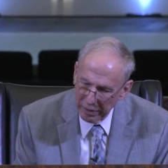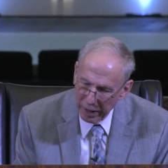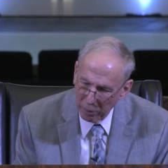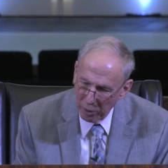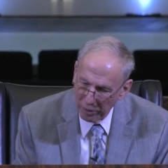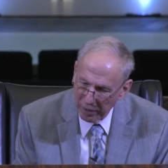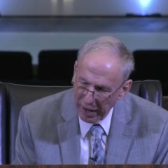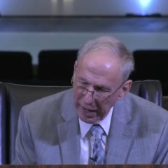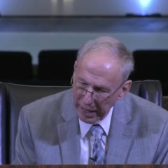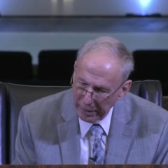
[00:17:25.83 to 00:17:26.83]
Thy word have
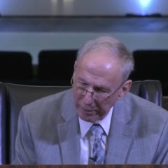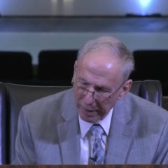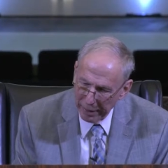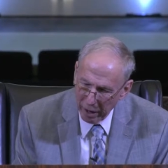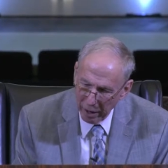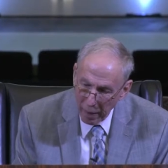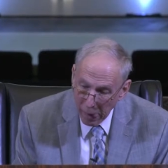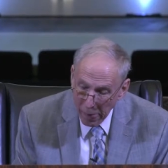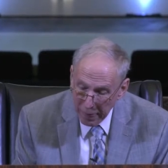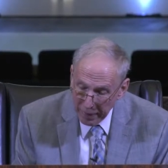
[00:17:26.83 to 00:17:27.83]
I hid in mine heart.
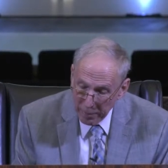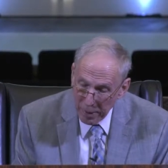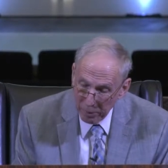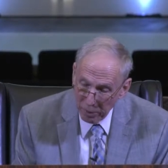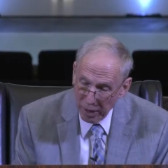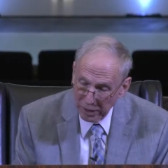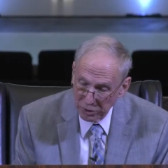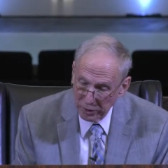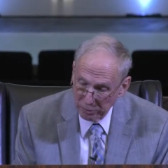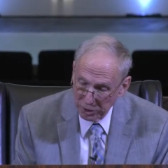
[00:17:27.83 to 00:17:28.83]
They
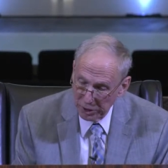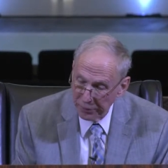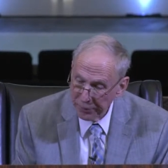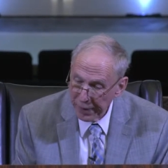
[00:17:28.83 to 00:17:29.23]
memorized scripture.